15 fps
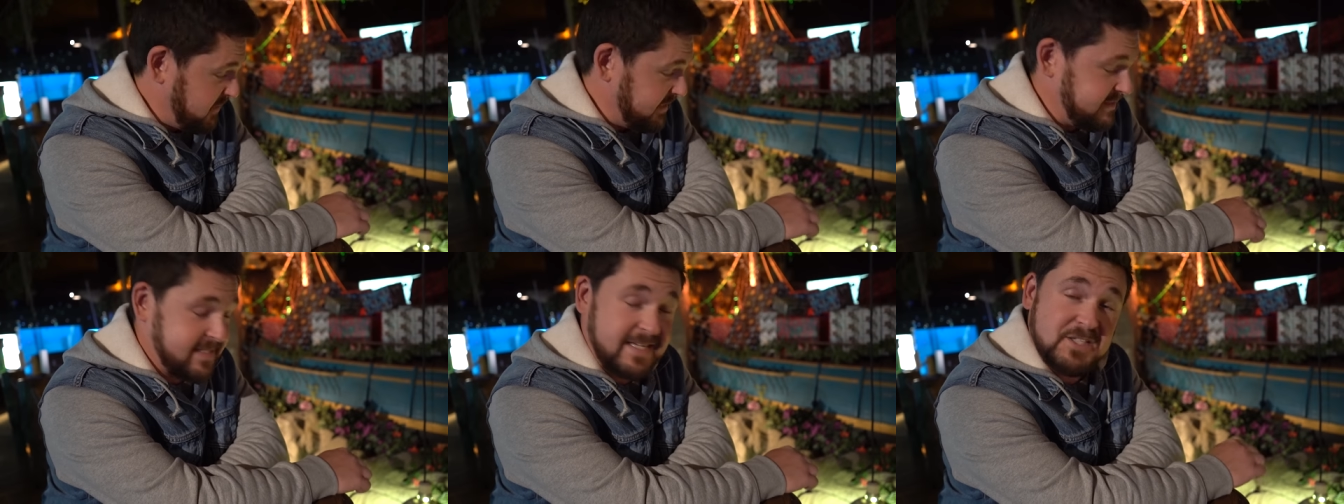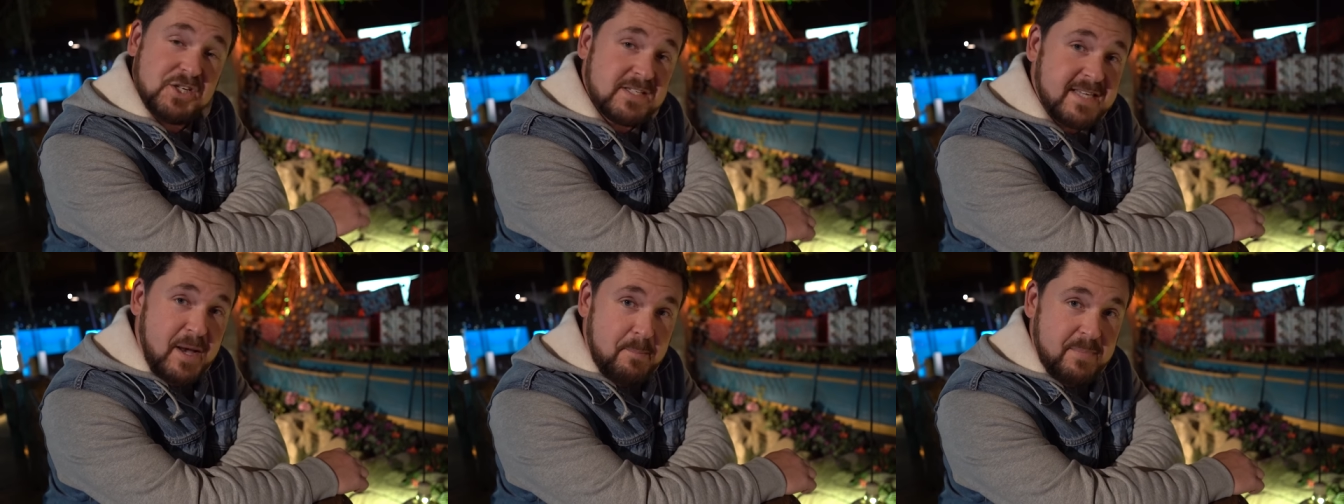See
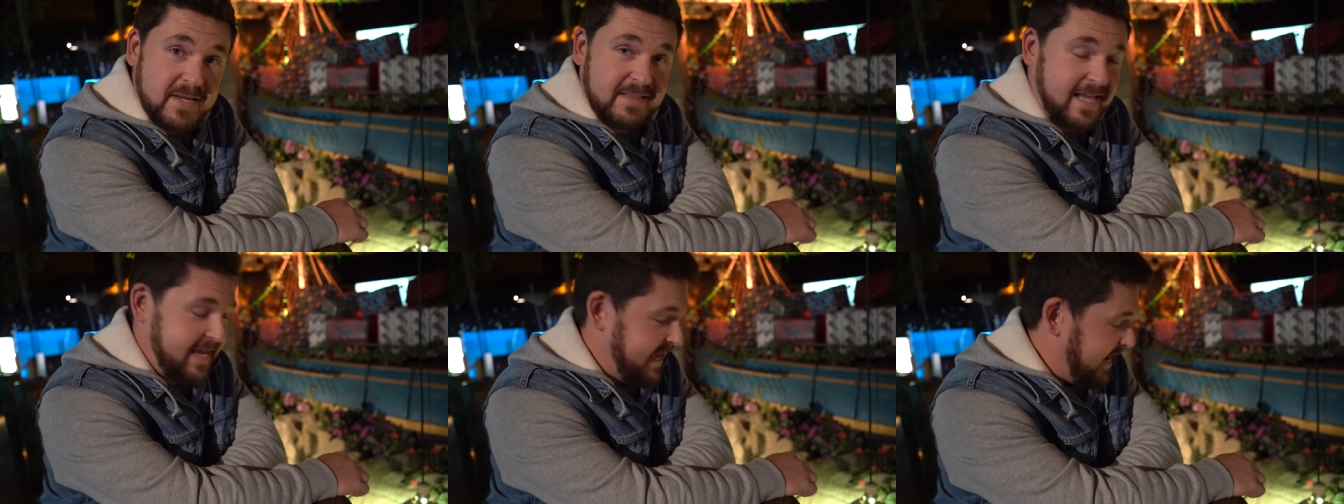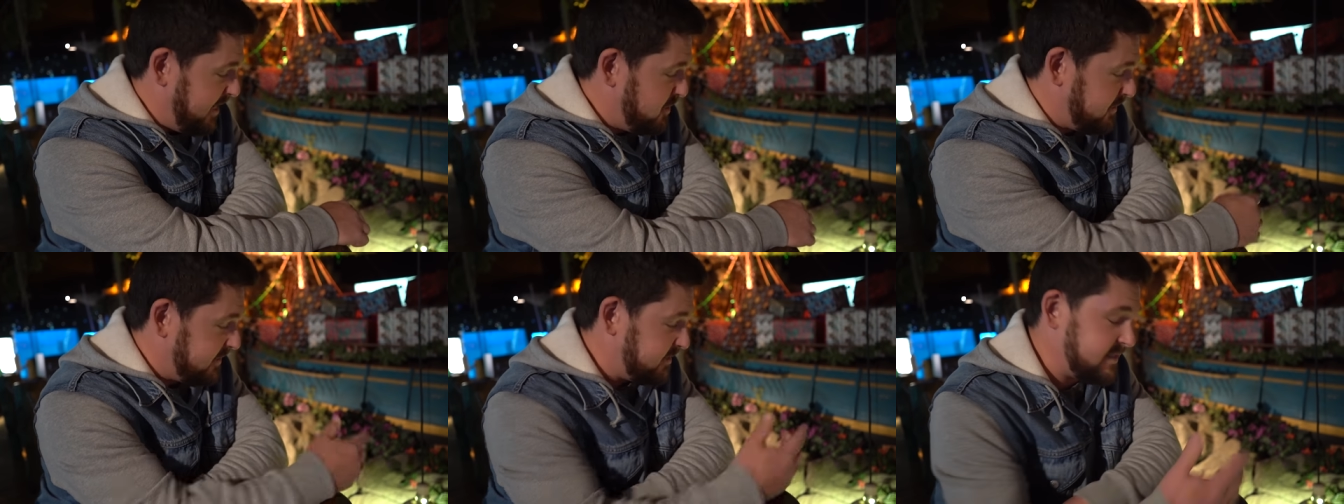just how big they get, and
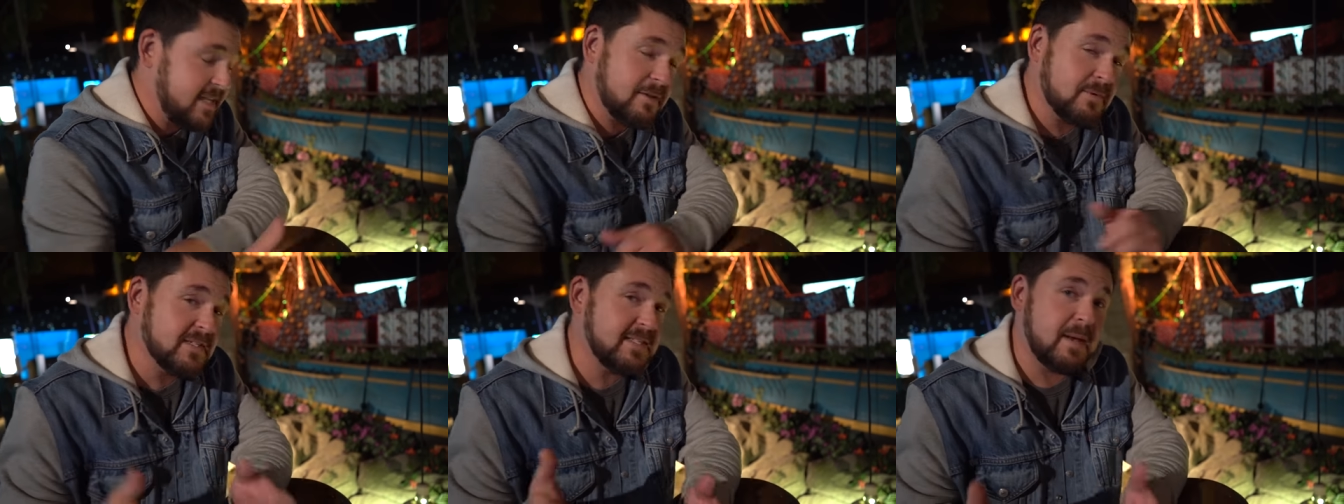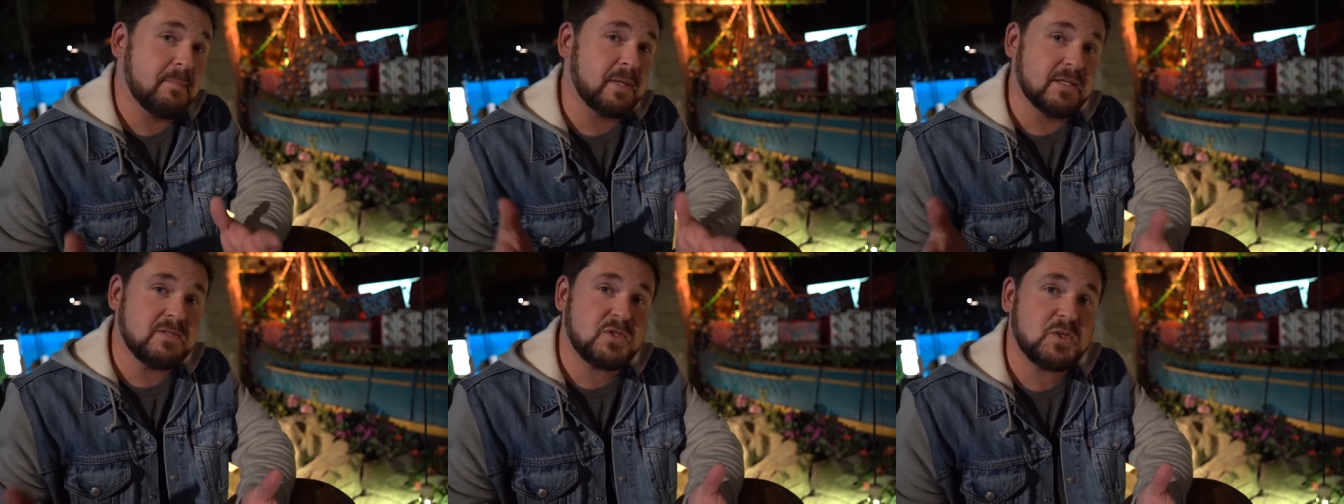you can see the
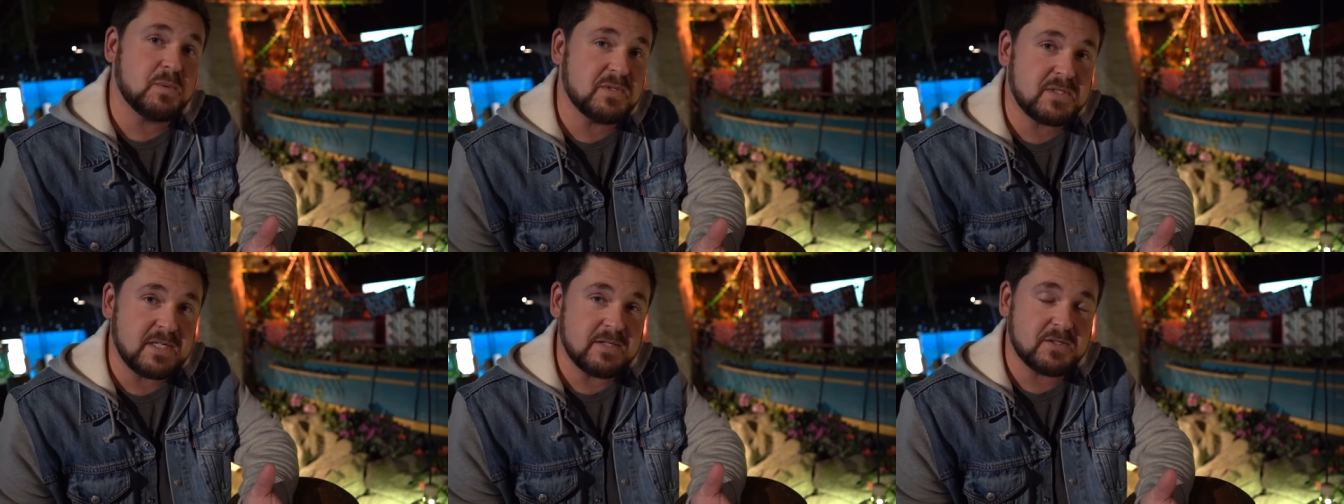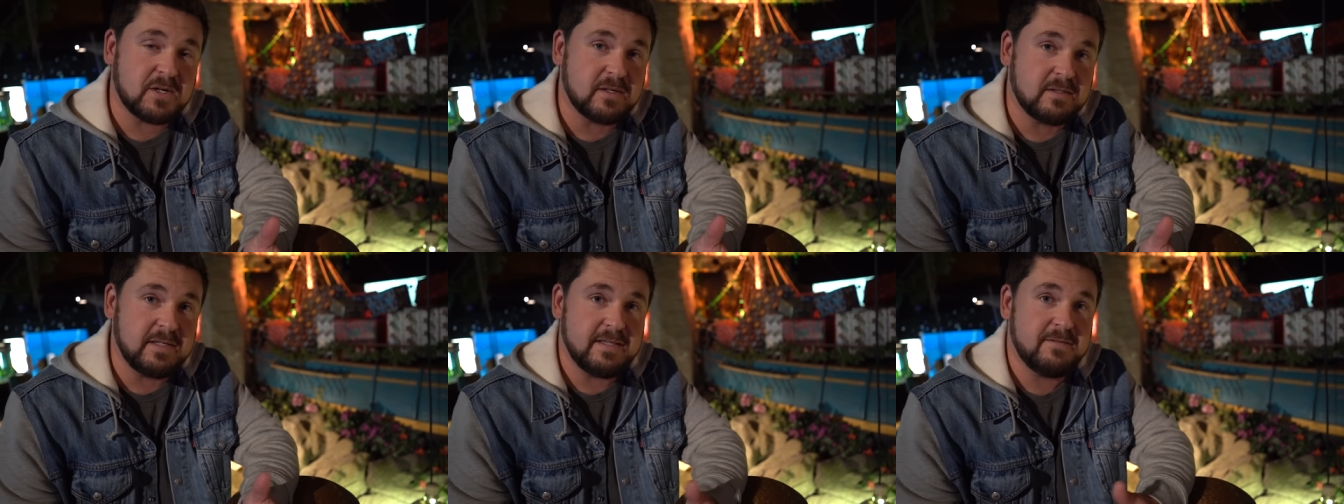resemblance to a sea
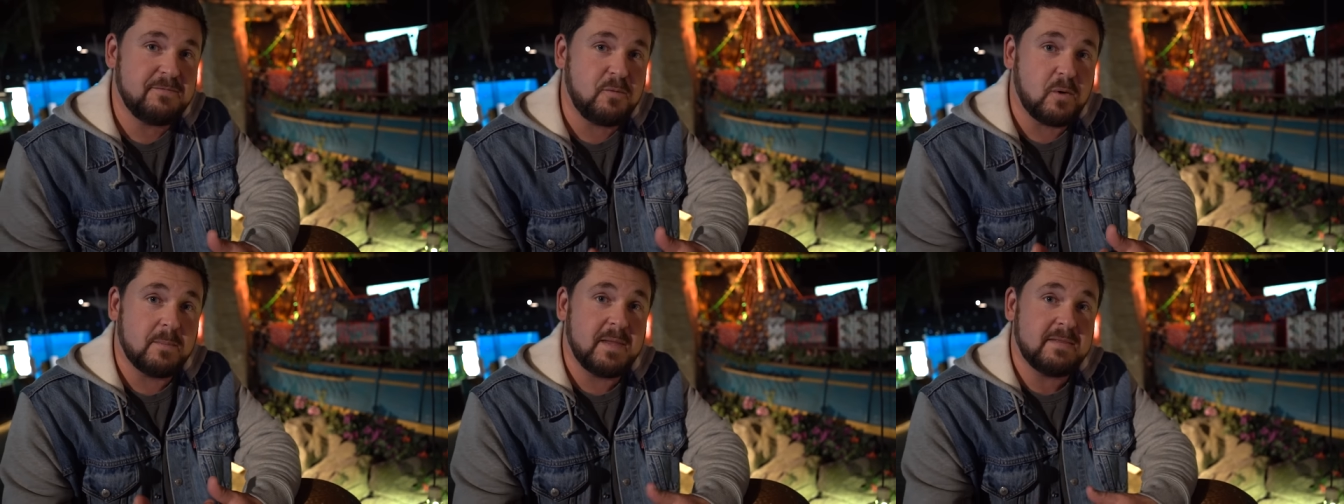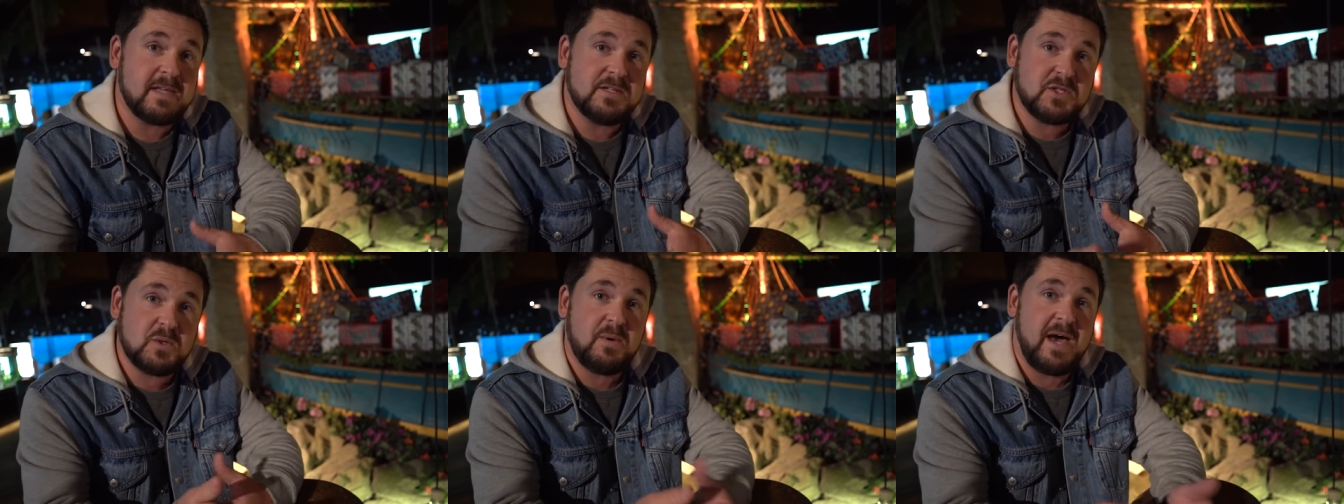turtle in the form that
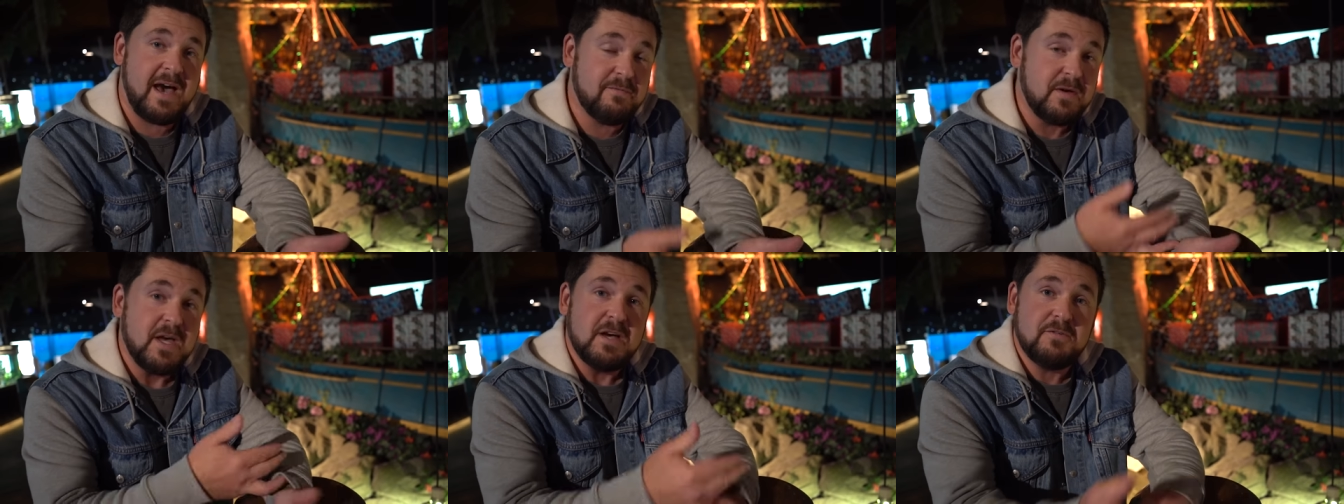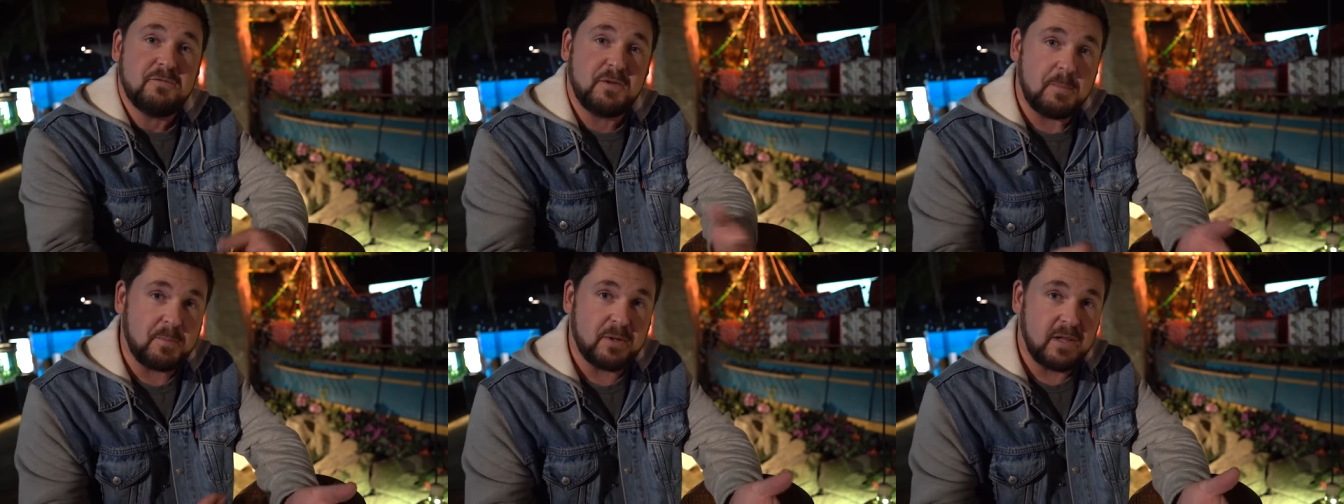they do have
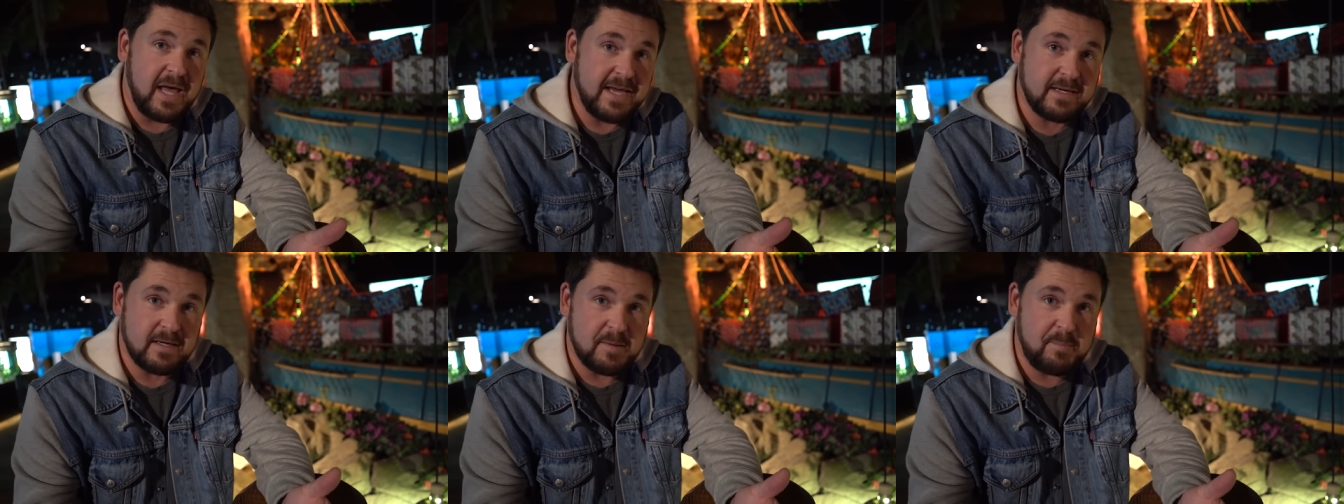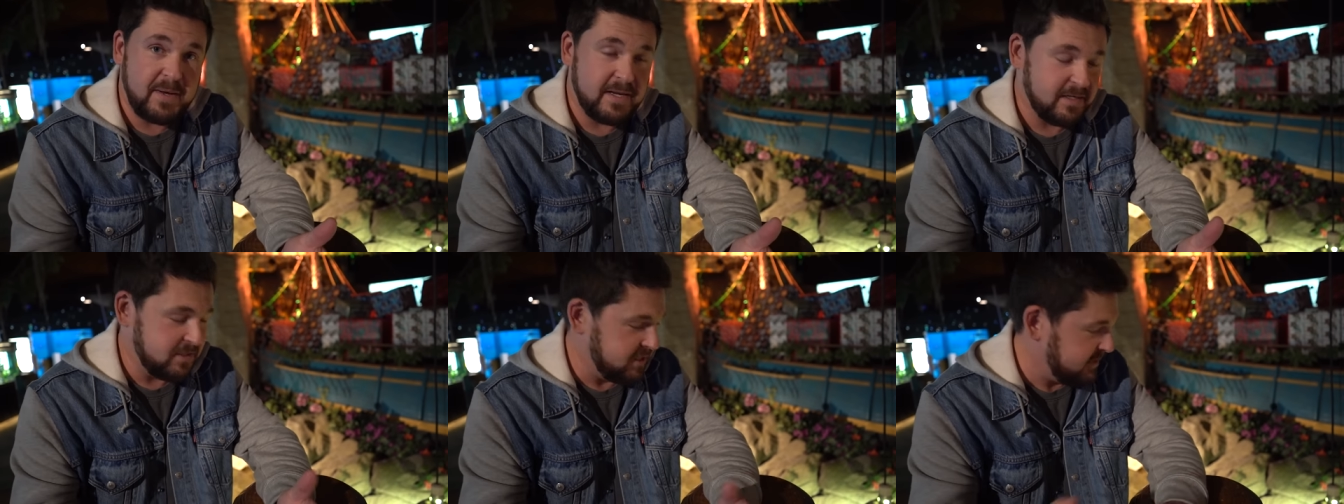flipper-like
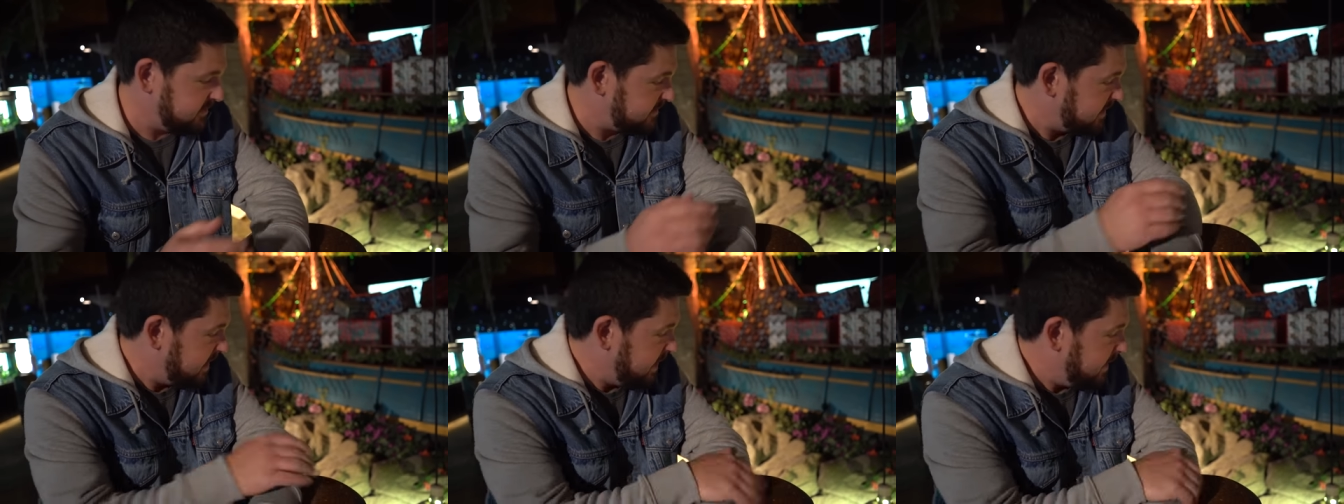appendages,